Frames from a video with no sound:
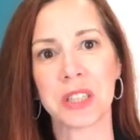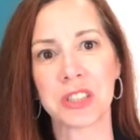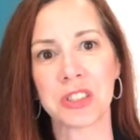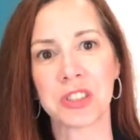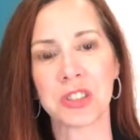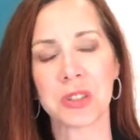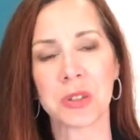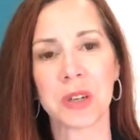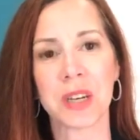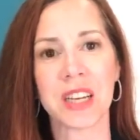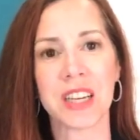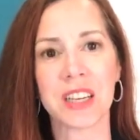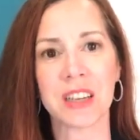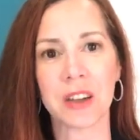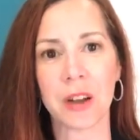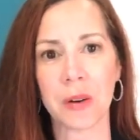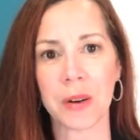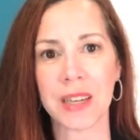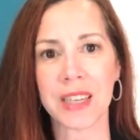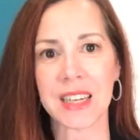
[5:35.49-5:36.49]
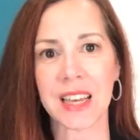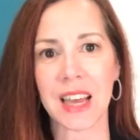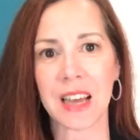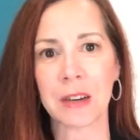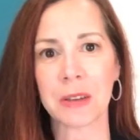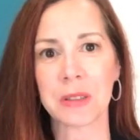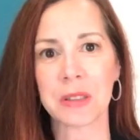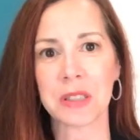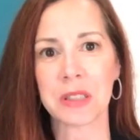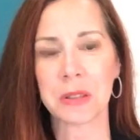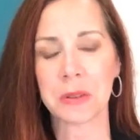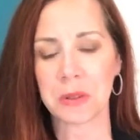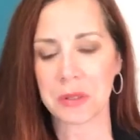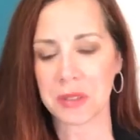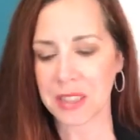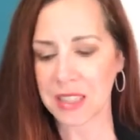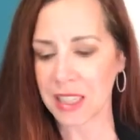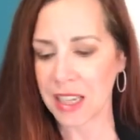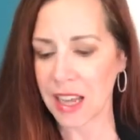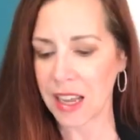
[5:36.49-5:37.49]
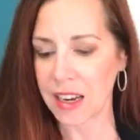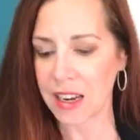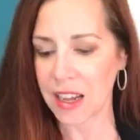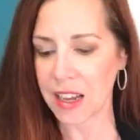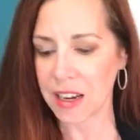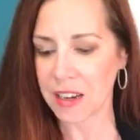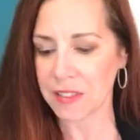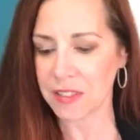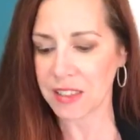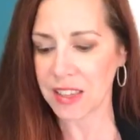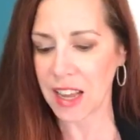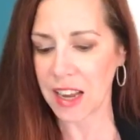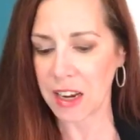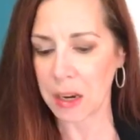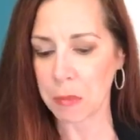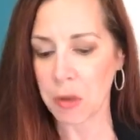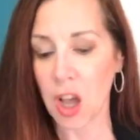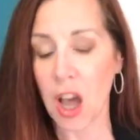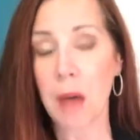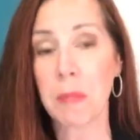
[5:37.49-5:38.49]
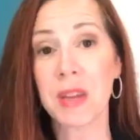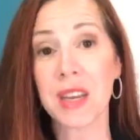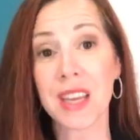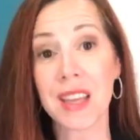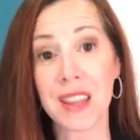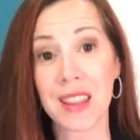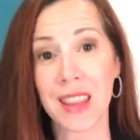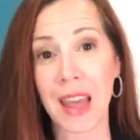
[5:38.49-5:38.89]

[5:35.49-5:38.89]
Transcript: enjoy going out to see a night of stand-up comedy,